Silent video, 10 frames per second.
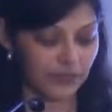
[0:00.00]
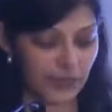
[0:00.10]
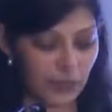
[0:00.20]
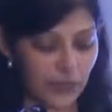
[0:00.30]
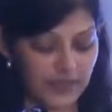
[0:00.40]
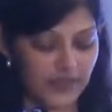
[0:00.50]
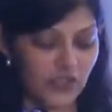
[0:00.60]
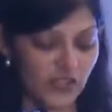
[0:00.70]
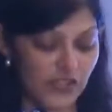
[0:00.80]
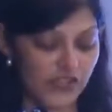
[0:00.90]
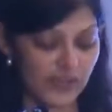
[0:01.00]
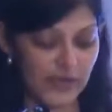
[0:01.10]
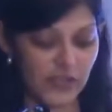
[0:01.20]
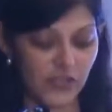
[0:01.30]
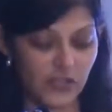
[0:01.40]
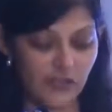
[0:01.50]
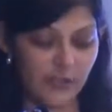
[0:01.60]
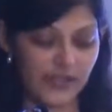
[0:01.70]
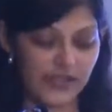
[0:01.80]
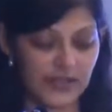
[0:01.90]
what the judges mentioned
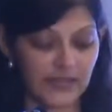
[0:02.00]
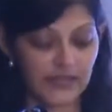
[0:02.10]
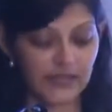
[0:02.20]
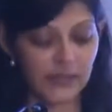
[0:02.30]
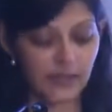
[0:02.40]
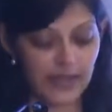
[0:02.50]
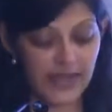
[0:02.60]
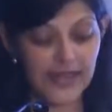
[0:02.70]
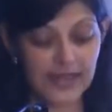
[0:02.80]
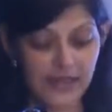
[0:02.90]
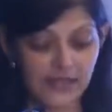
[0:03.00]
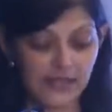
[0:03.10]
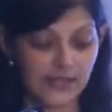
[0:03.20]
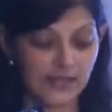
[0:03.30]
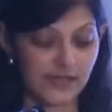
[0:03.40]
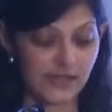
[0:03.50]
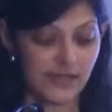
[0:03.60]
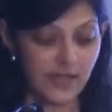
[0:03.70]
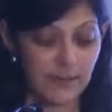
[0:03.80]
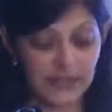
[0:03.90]
was that the UK has
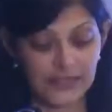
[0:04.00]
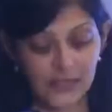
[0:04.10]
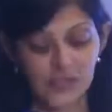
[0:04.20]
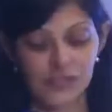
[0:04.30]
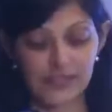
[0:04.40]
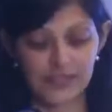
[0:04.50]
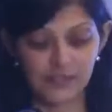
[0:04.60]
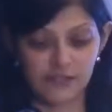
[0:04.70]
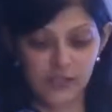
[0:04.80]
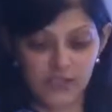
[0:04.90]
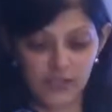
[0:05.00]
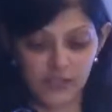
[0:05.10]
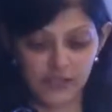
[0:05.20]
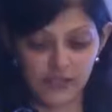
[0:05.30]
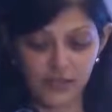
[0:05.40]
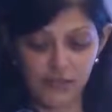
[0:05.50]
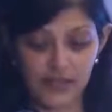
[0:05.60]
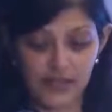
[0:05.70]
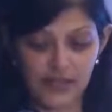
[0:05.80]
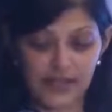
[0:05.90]
made legislative changes to
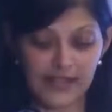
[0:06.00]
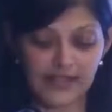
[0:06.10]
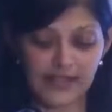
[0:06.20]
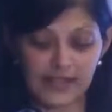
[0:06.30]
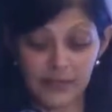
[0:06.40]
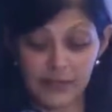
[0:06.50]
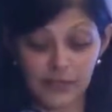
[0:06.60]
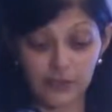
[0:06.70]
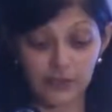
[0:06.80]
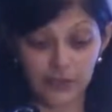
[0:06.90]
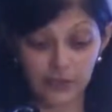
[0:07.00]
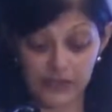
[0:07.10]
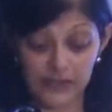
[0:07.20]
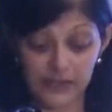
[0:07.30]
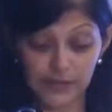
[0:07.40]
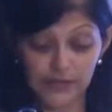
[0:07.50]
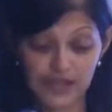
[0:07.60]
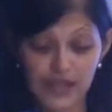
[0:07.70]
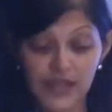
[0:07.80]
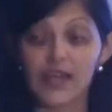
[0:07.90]
recognize second medical use claims
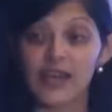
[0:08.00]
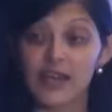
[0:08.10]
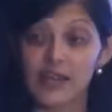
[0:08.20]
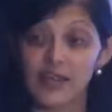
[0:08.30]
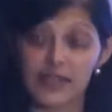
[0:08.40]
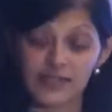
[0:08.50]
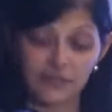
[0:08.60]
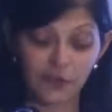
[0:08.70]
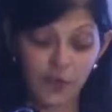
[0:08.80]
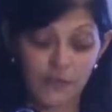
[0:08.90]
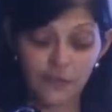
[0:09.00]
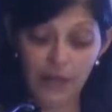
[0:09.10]
in the form of